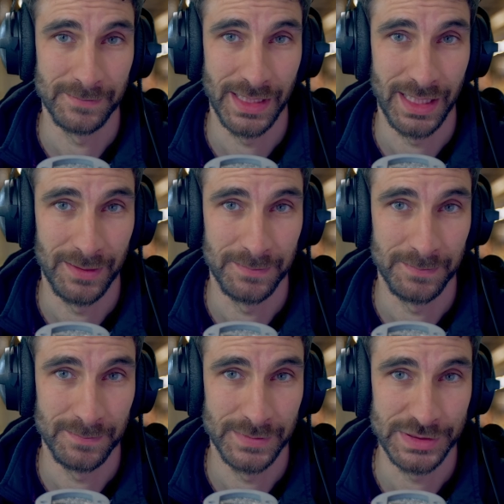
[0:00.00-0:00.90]
So
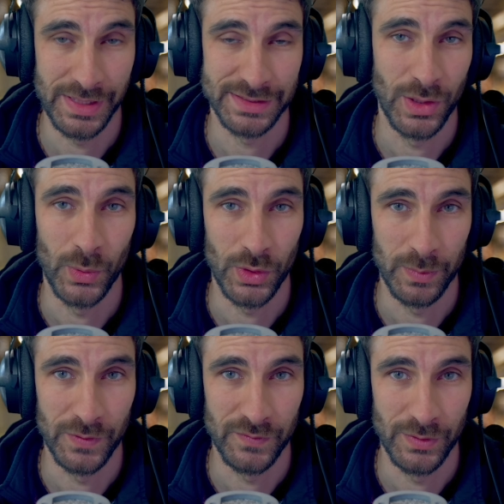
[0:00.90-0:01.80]
that's not
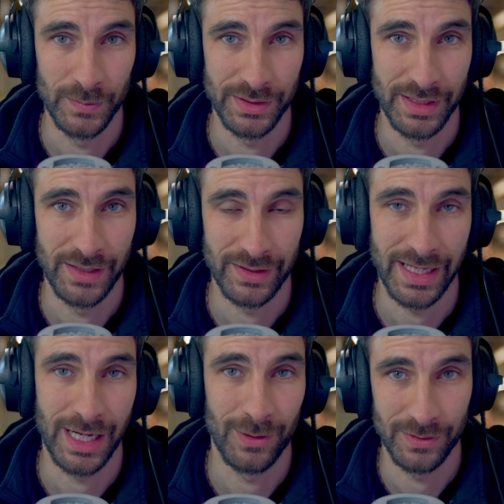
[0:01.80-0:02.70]
waterproof. Normally you have a
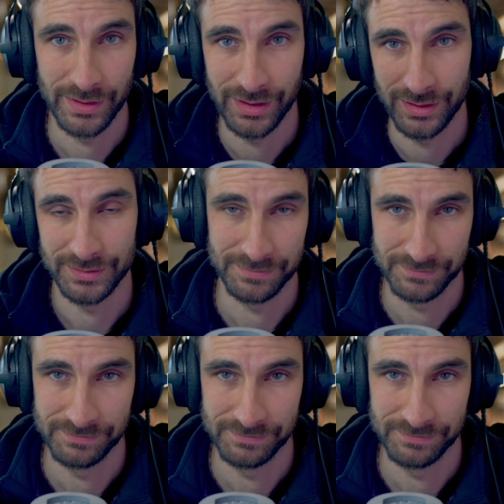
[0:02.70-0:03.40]
cowl on there that